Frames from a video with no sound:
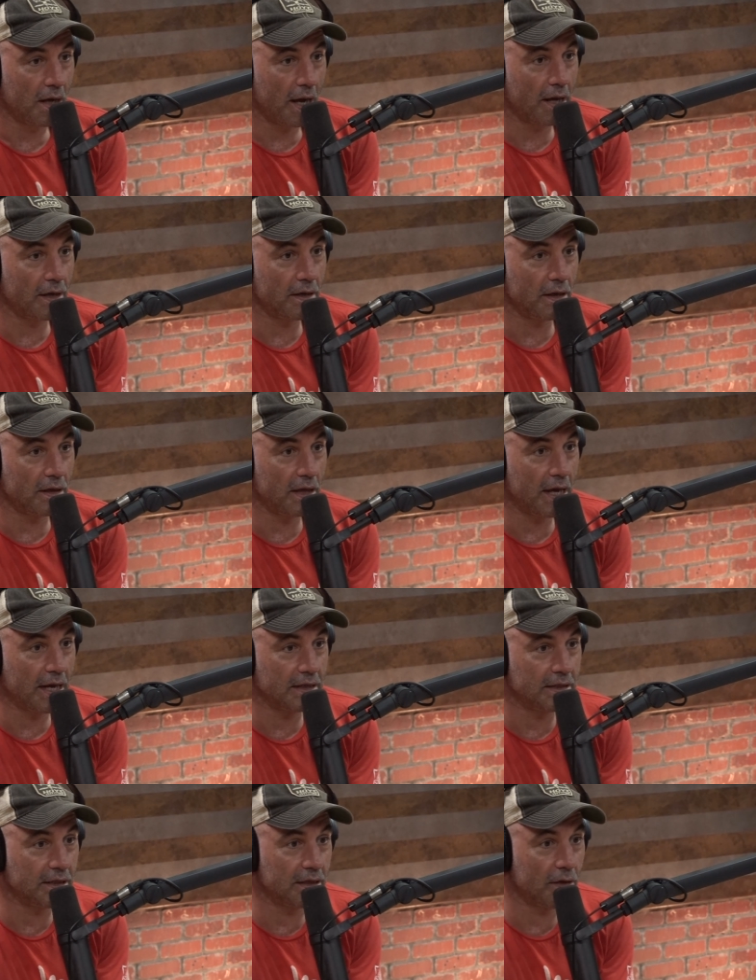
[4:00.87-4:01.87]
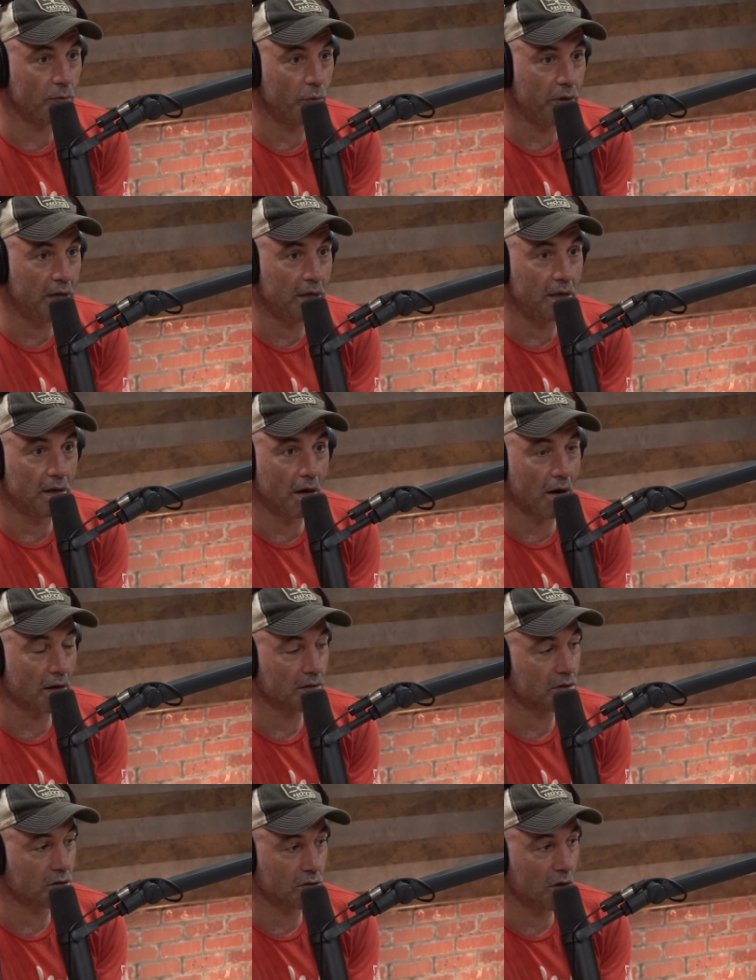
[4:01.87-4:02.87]
and the idea that we
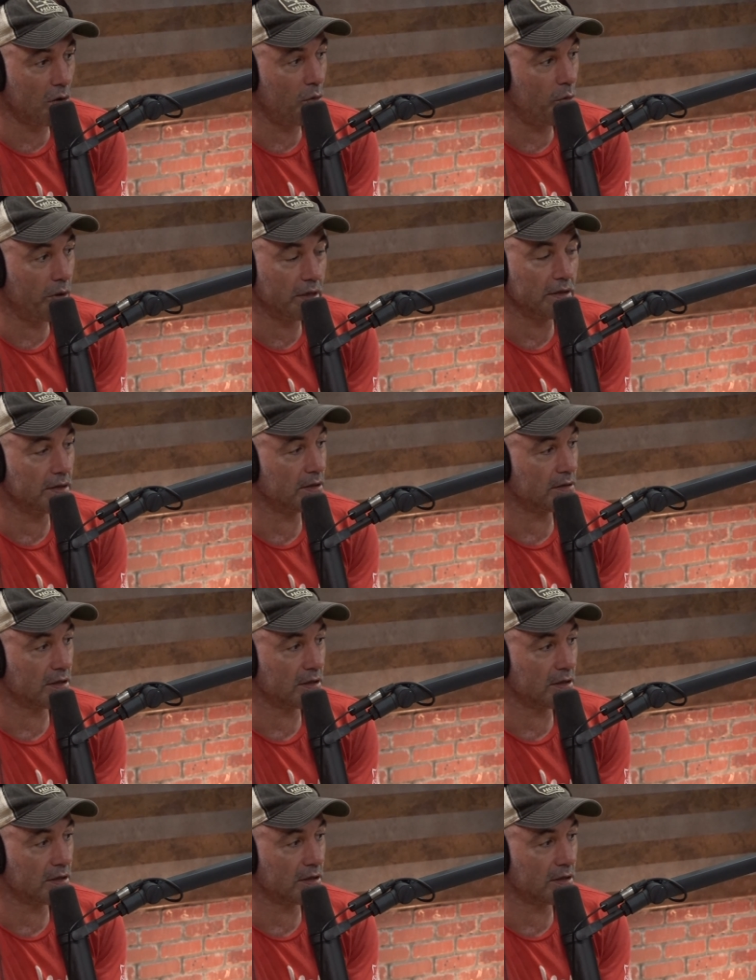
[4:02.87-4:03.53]
are so willing